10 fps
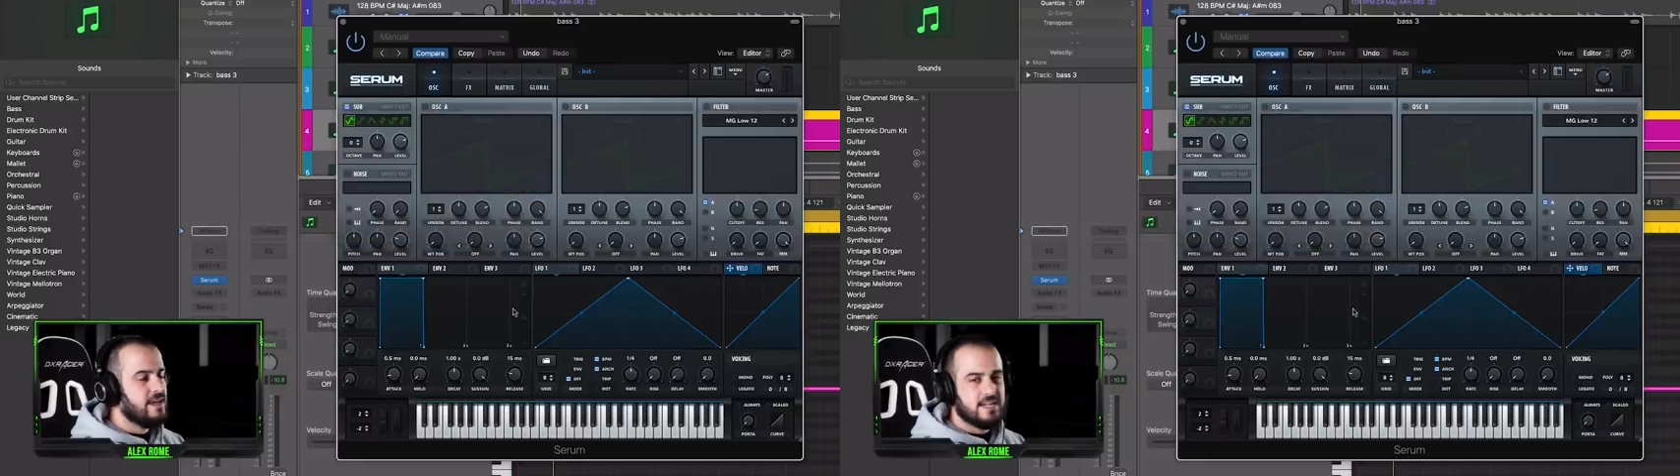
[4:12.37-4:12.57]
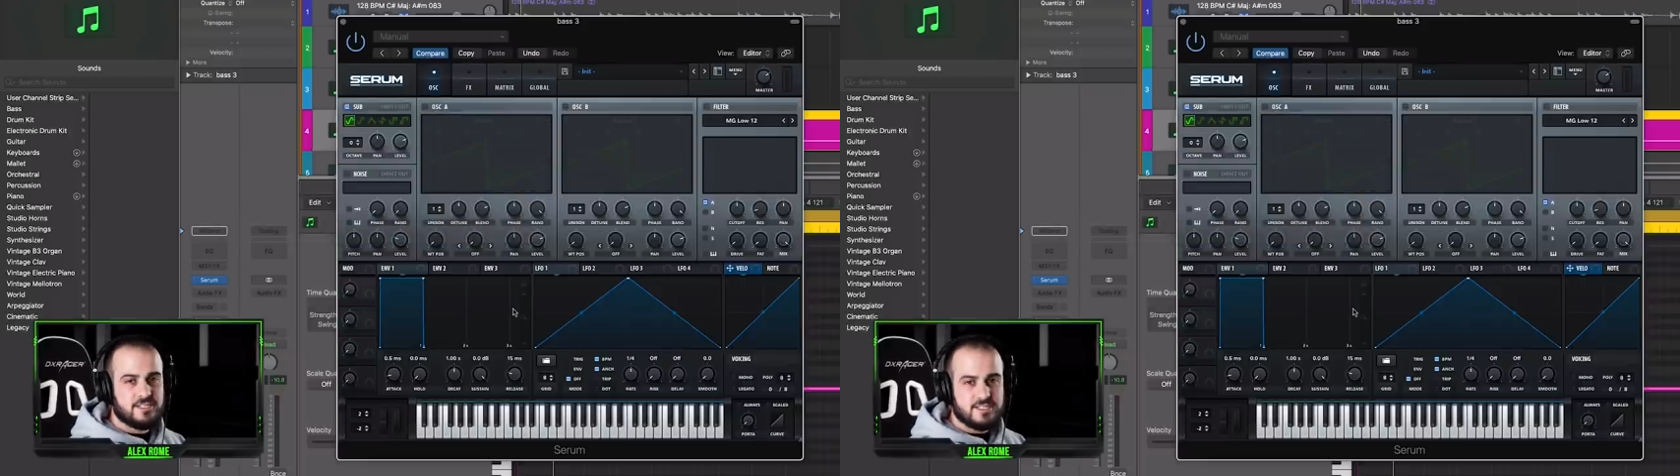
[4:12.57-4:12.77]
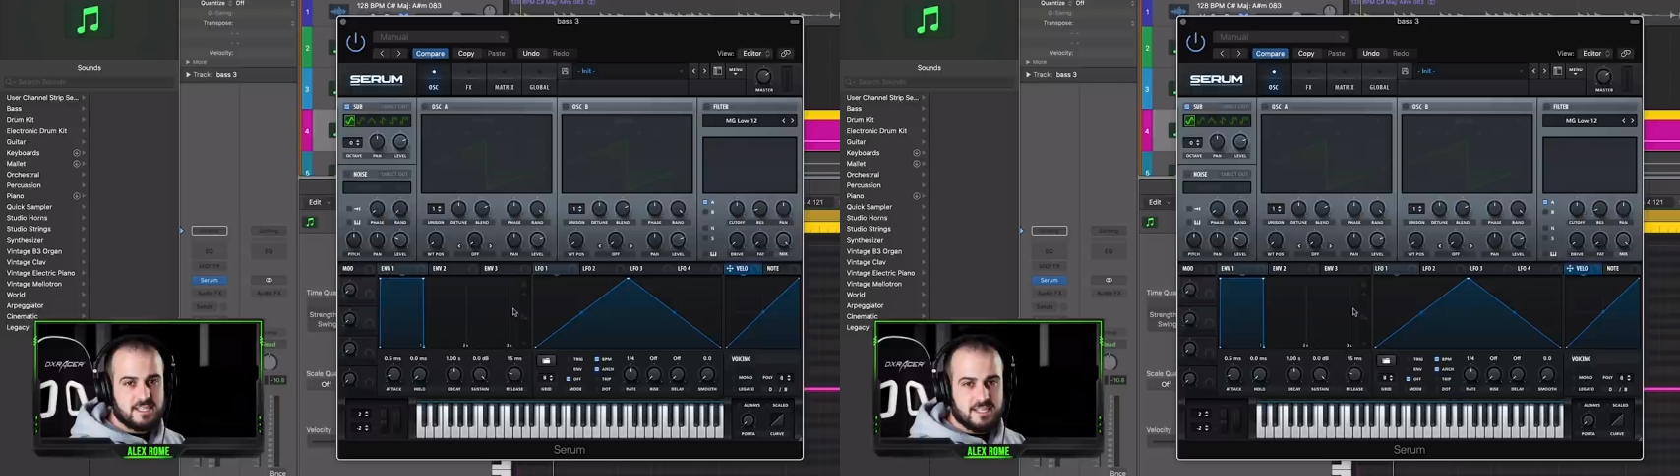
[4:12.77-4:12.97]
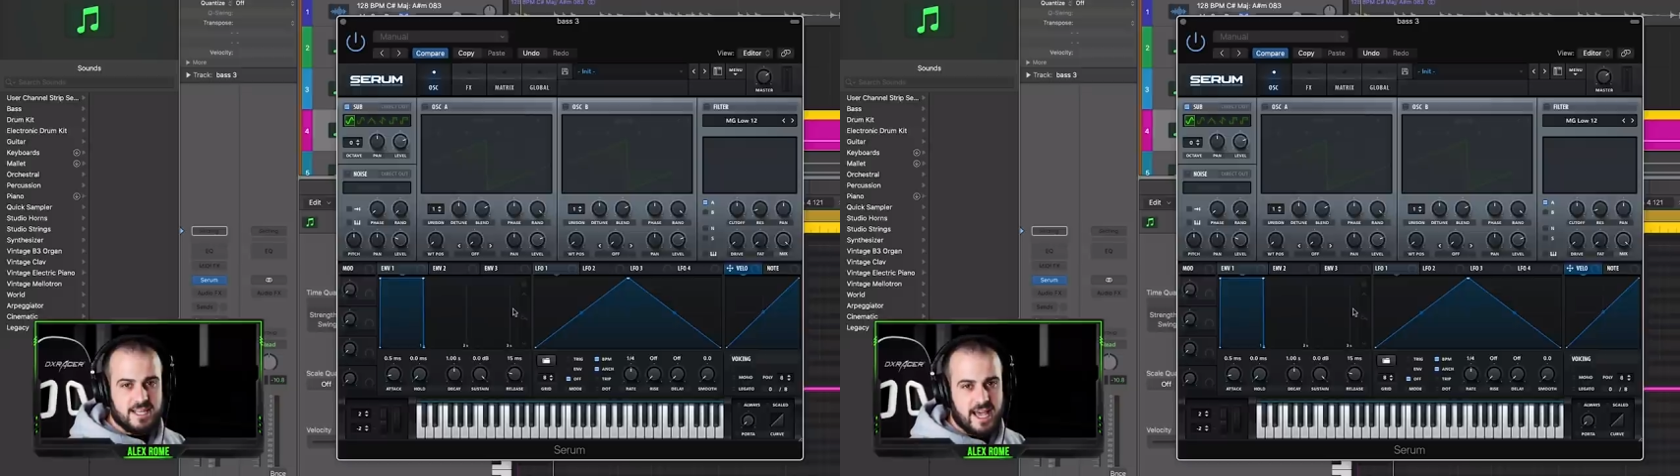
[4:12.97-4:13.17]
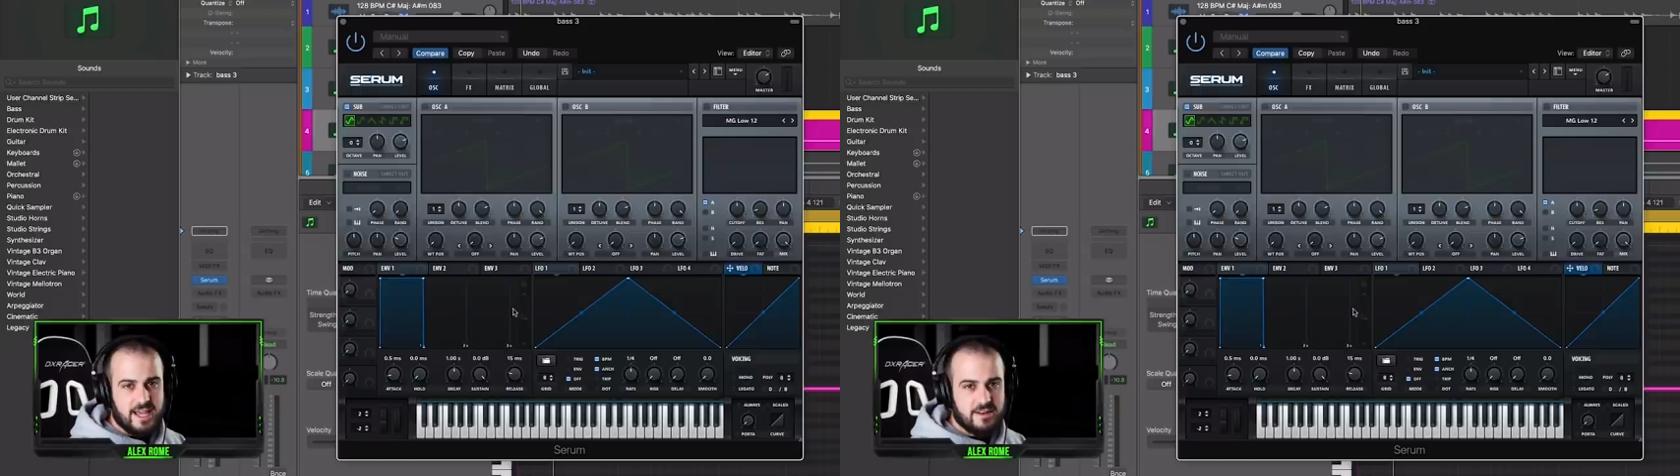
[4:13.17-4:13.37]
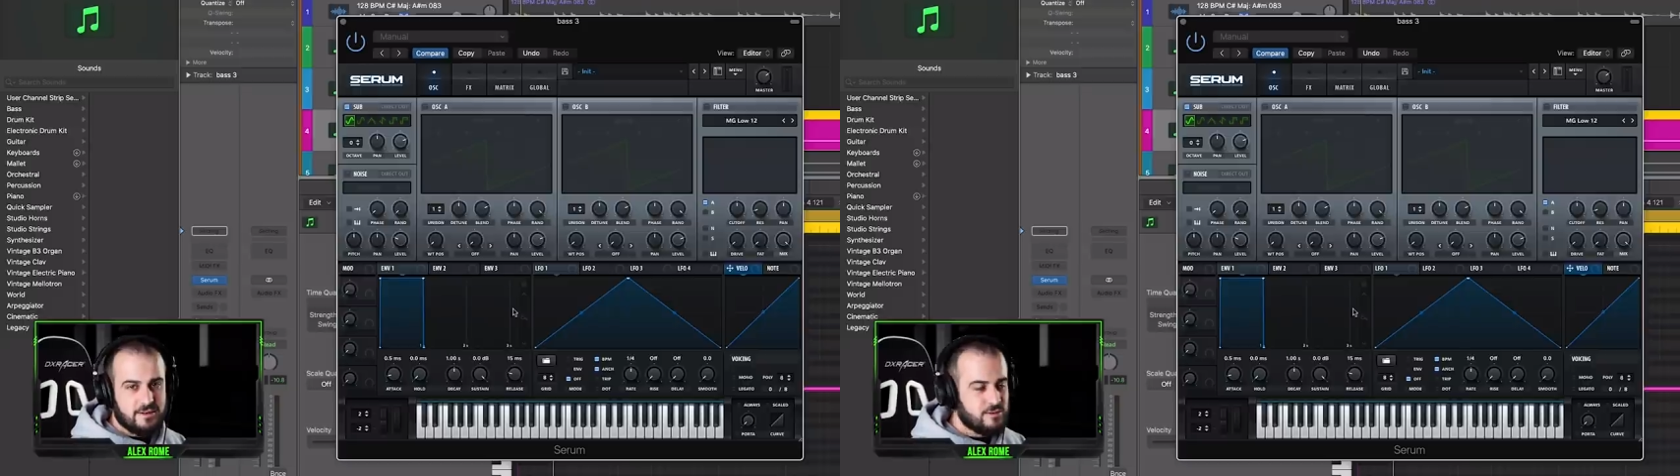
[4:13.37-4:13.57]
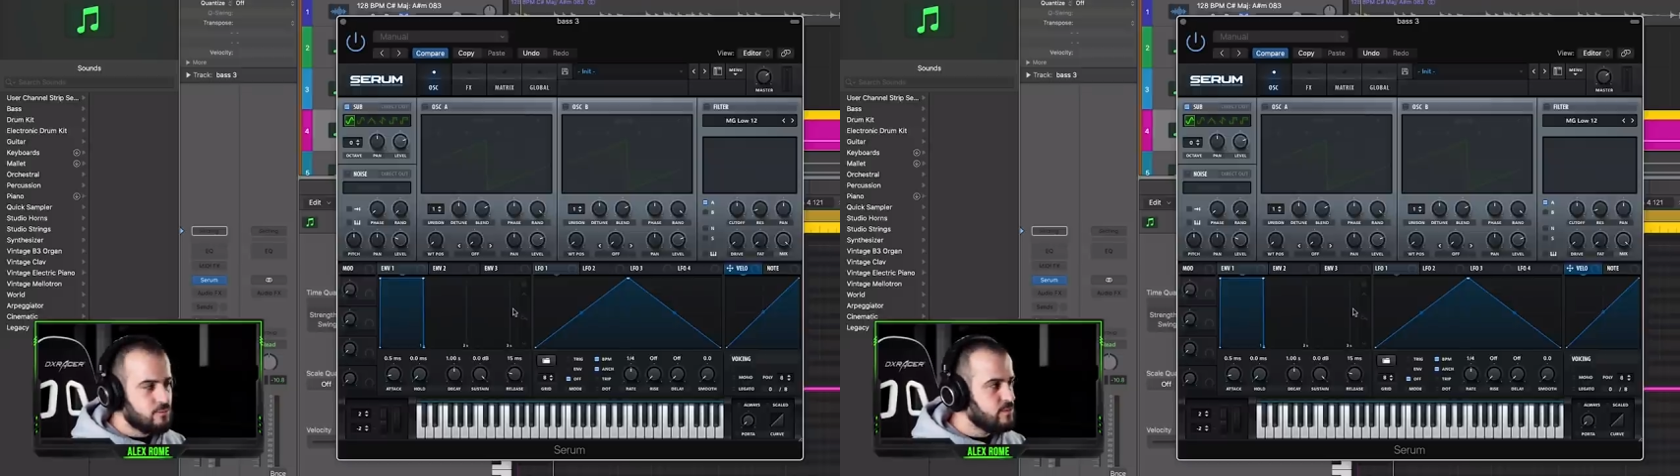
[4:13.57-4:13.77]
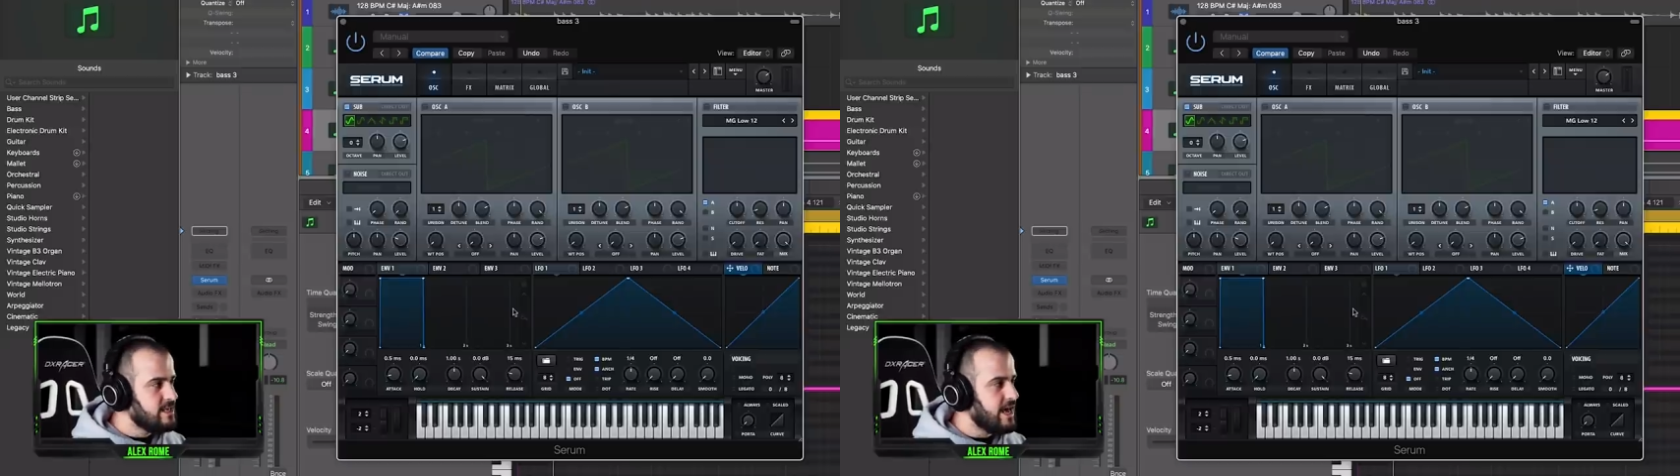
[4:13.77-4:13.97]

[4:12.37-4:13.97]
And just like that, we